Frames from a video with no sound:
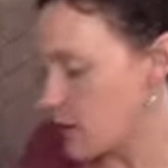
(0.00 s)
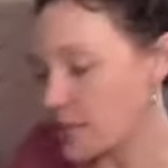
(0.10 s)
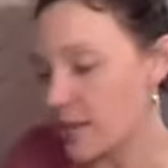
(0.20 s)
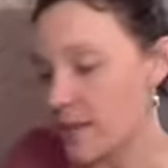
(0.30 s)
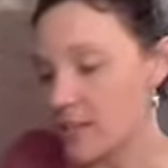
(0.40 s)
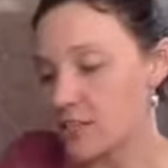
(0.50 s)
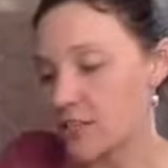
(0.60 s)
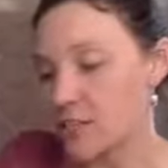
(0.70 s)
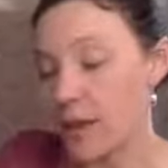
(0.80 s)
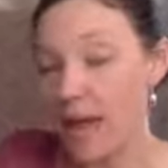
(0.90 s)
which I think
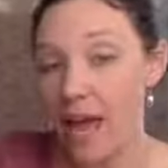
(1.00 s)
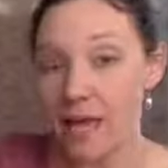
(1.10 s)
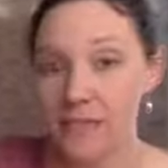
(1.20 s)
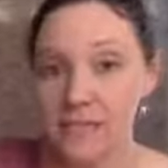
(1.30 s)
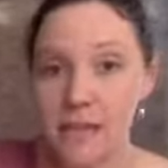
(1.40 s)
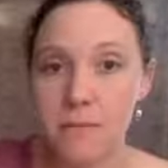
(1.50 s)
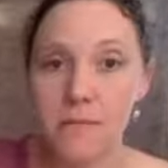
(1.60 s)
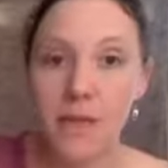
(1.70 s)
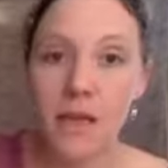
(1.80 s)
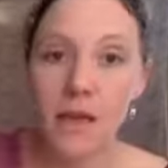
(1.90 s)
Stress Away has some
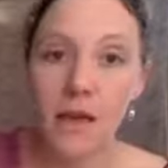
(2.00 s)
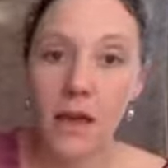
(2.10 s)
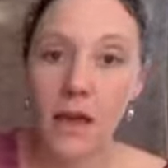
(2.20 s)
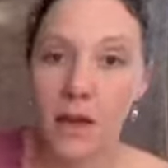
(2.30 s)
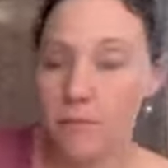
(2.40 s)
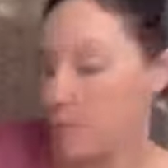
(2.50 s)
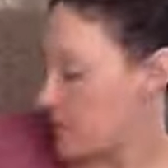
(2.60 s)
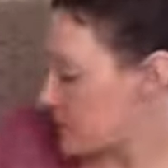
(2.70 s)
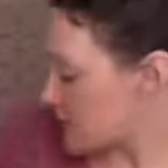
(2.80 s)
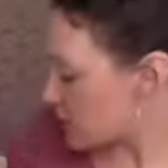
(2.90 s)

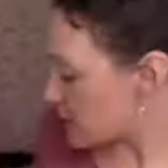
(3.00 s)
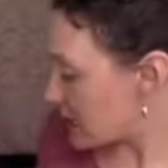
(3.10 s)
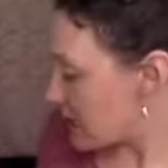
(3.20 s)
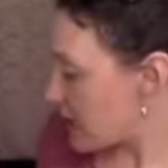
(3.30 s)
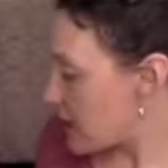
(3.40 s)
citrus in it.